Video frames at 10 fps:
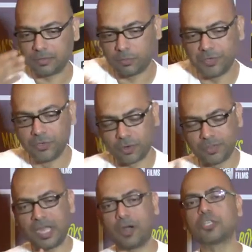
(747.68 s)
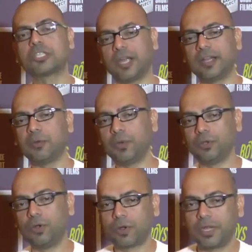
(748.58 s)
when you're on the outside and when
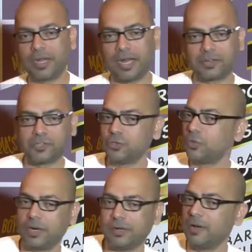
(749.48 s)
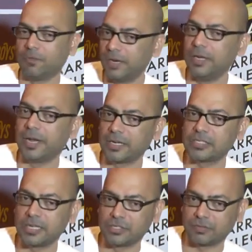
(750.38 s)
you're looking at actors, you never really get a
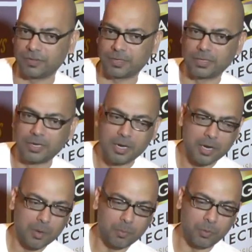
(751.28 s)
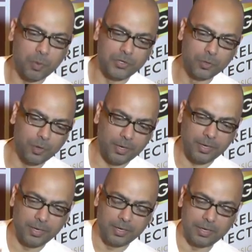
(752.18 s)
sense of it. But when you're
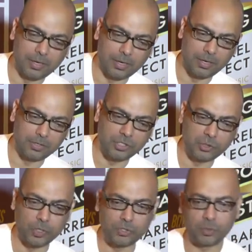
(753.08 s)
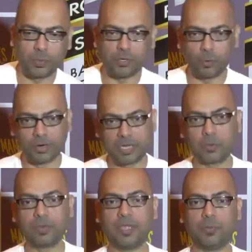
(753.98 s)
in a situation where you're working
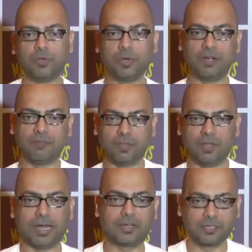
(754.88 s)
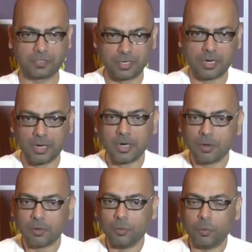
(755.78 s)
with them, when you have other actors
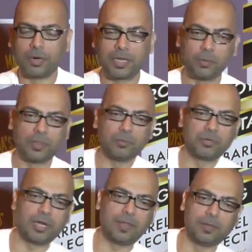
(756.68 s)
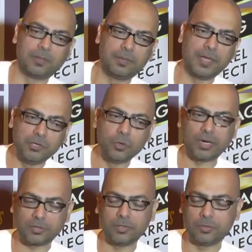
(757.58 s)
working with them together, then you
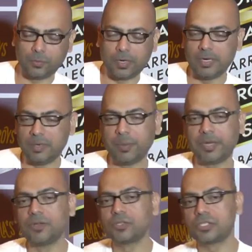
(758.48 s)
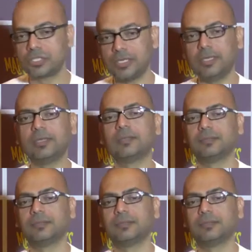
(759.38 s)
actually really begin to see